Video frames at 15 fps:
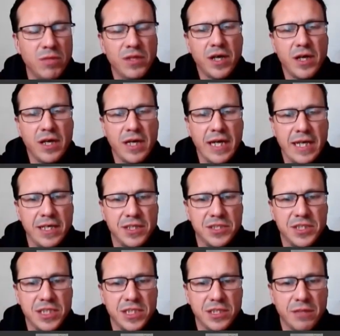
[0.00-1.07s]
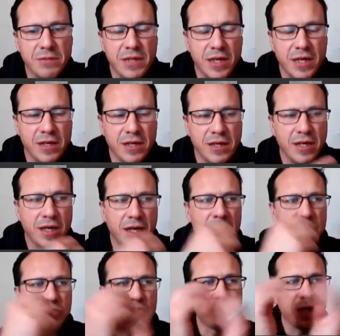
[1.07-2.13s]
with our energy, with
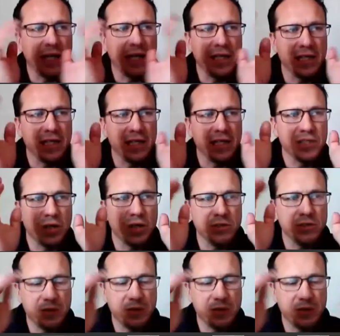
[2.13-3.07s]
our training zones.